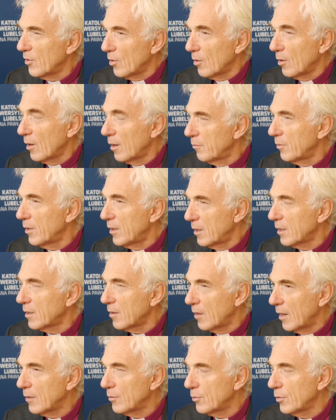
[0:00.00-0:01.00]
So I'm very
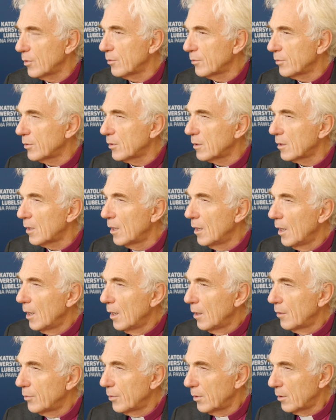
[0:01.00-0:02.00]
grateful for
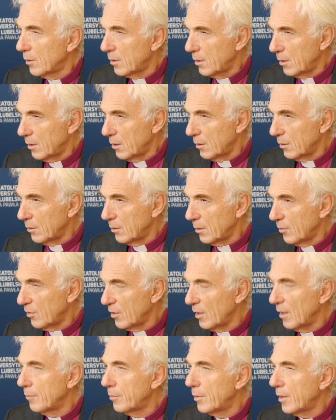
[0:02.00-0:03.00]
the
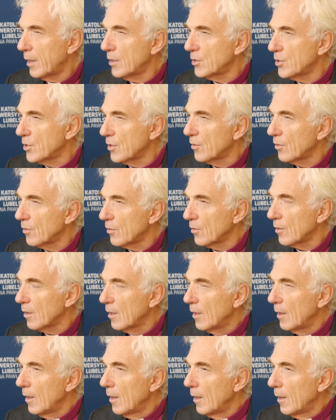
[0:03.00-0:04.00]
celebrations.
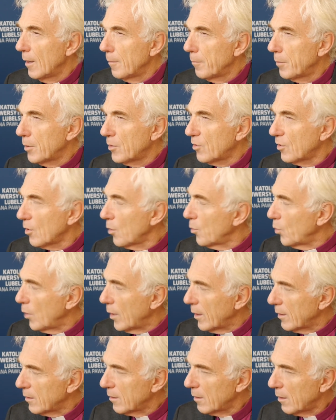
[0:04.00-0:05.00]
But
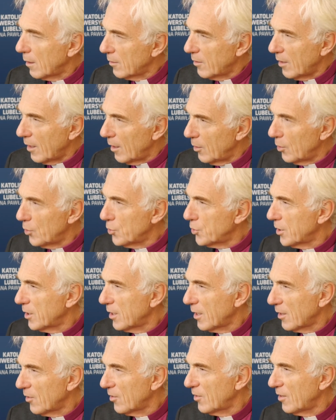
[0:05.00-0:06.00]
someone, a theologian,
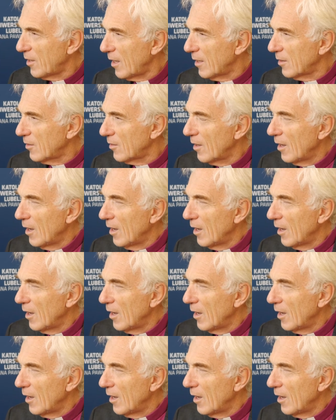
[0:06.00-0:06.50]
has said,